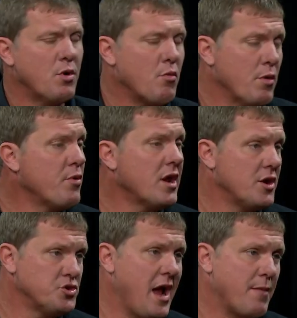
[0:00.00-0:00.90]
We're, we're bringing
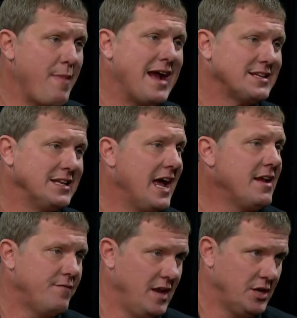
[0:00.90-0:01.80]
the track back to
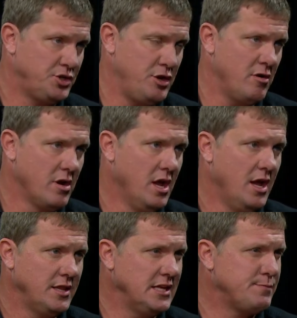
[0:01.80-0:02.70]
life next year
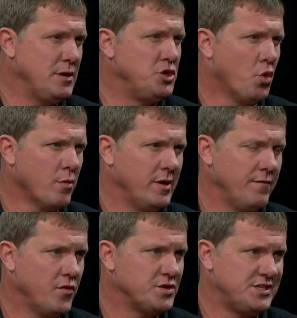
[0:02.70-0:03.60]
that's been dormant
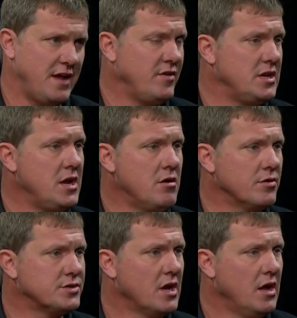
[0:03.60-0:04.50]
for seven
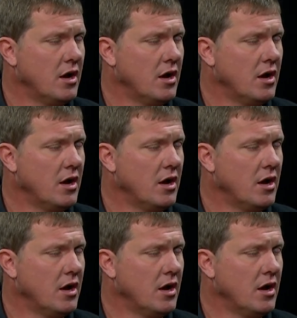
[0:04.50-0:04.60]
years.